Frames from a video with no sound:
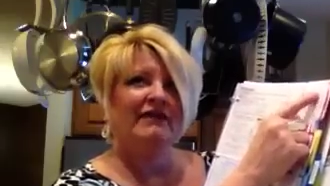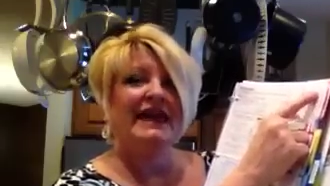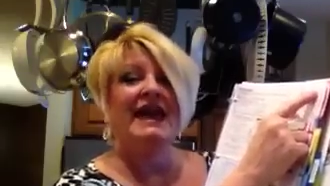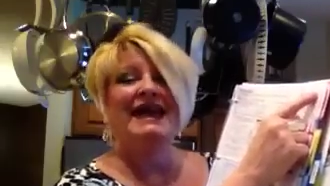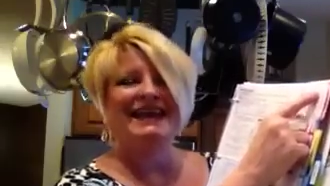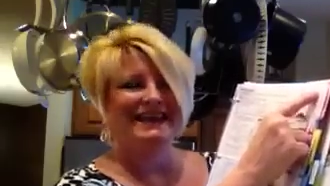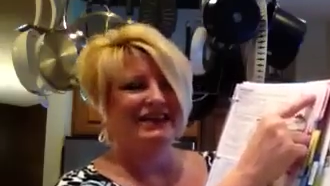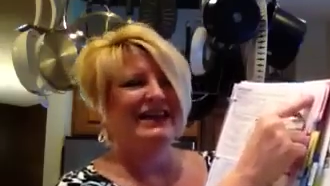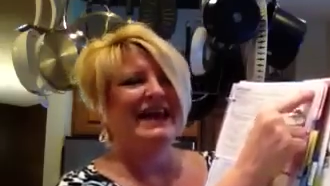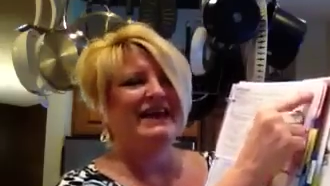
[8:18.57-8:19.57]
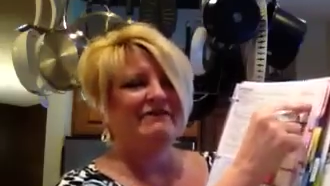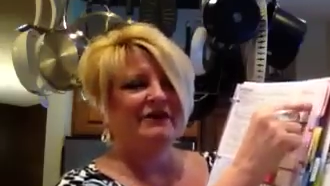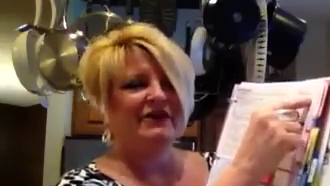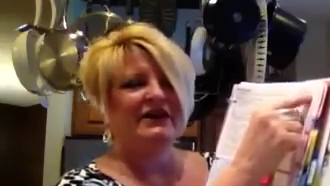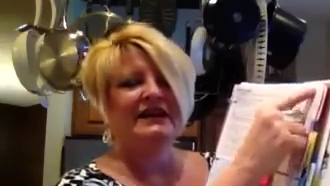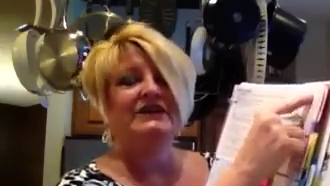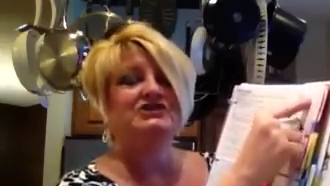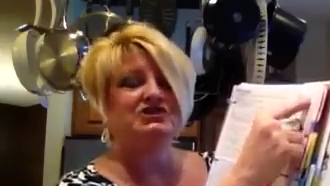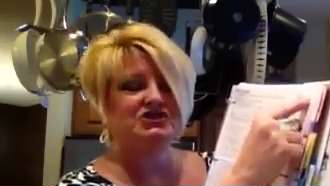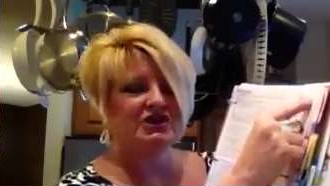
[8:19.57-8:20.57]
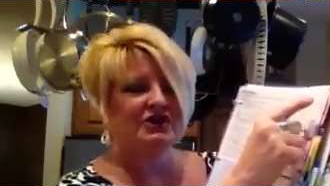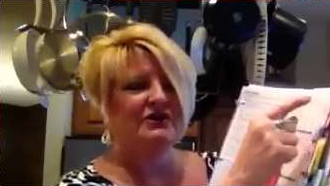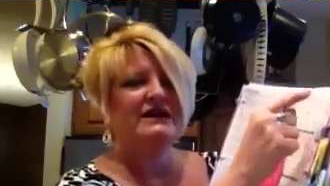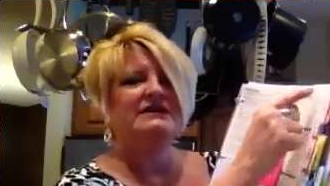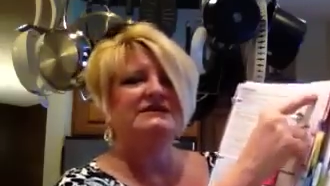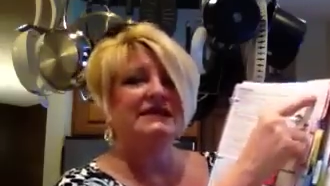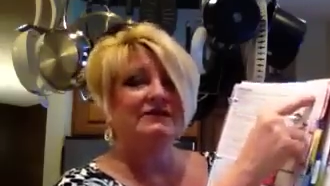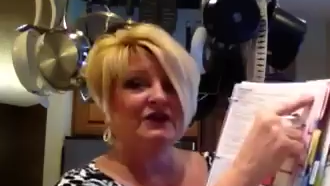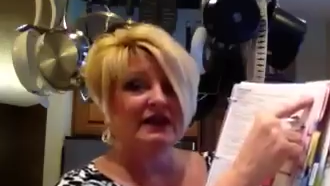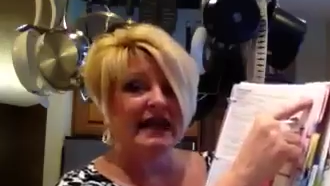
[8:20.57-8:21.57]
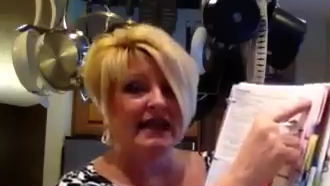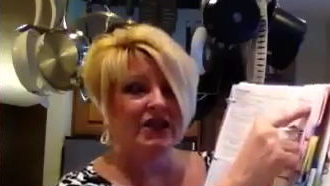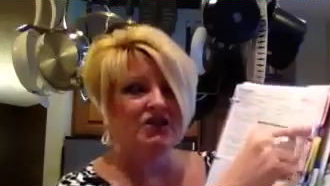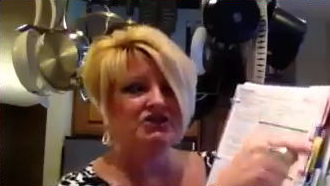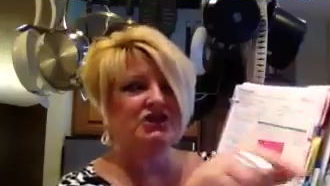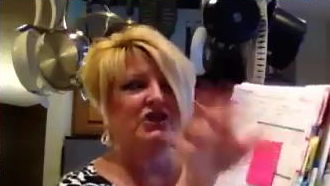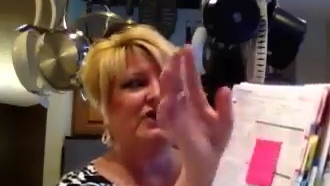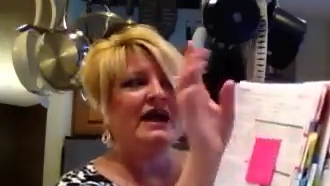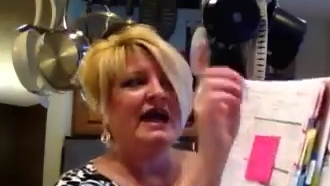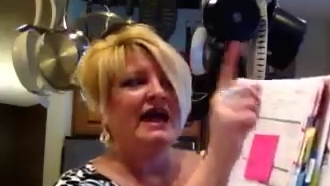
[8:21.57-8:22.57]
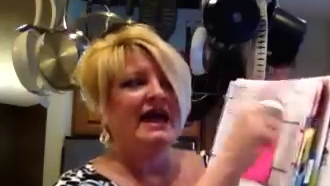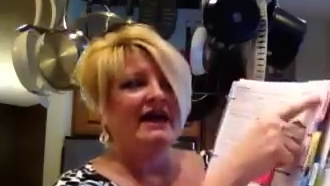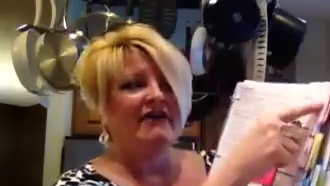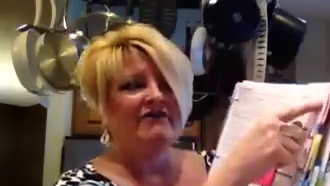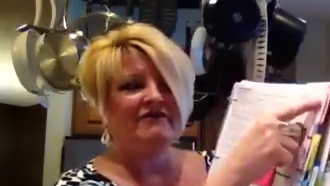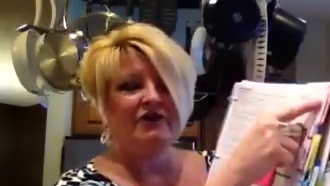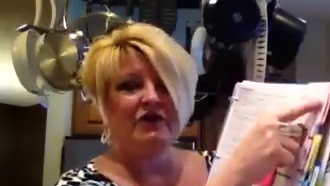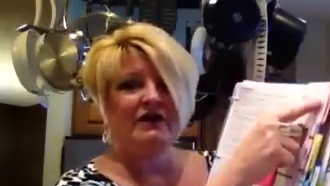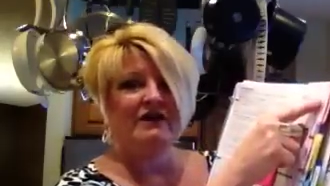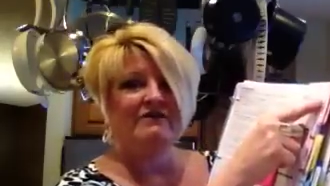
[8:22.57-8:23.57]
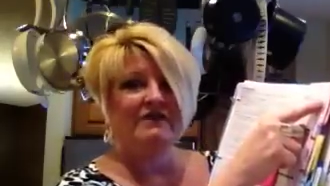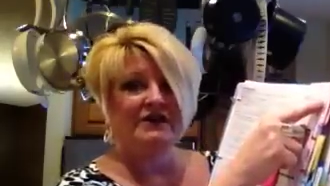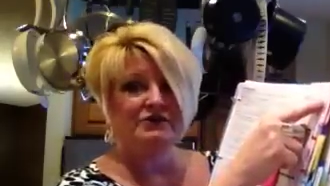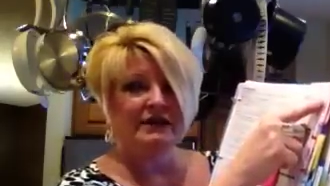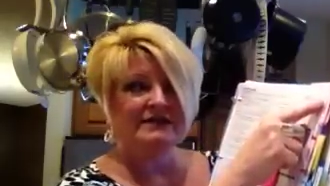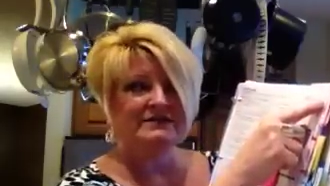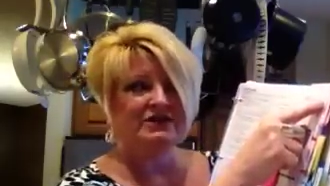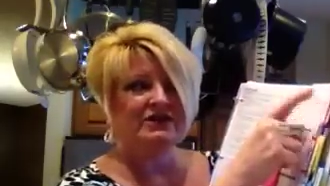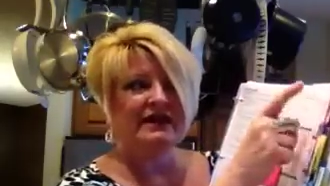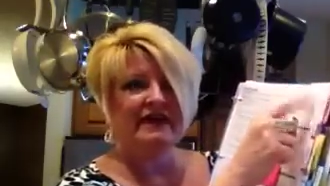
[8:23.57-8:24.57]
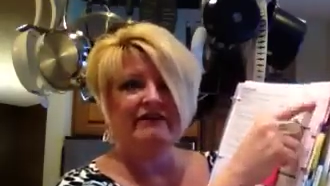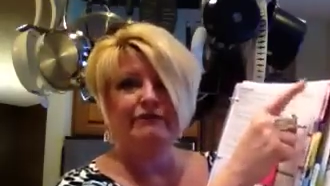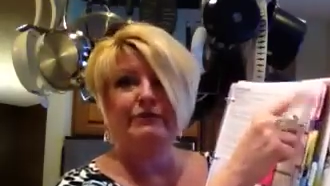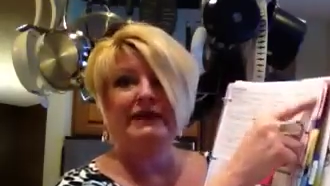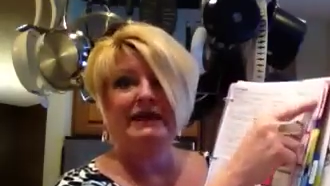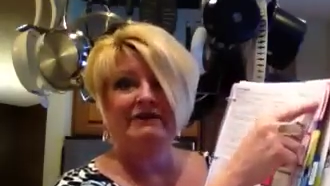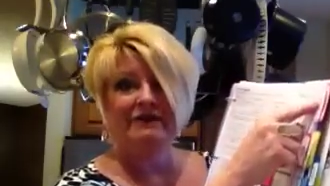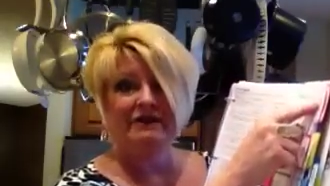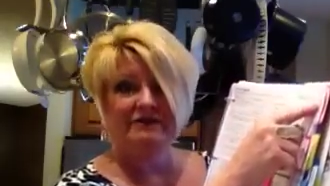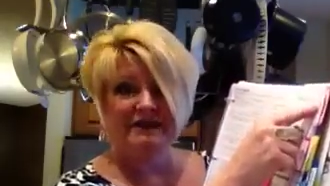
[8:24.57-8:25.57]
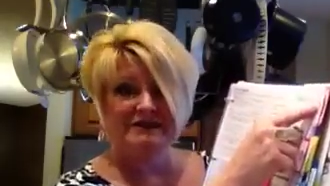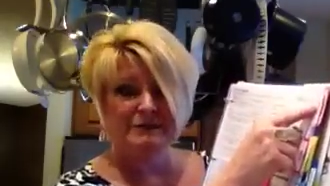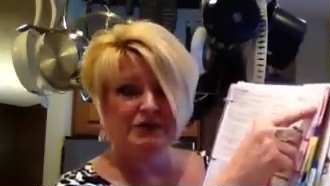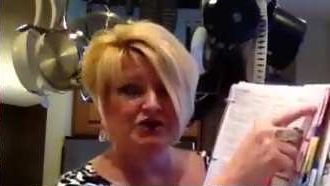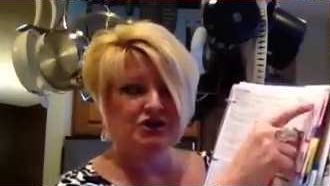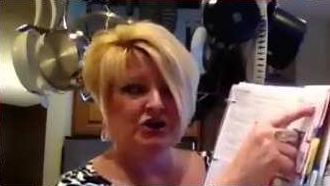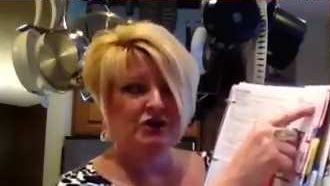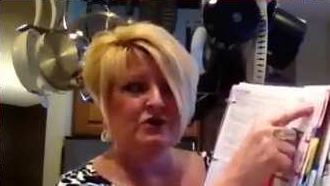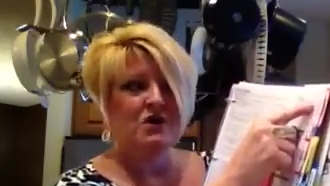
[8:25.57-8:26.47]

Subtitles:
K for a kitchen show, C for a catalog show, F for a fundraiser, FB for a Facebook show,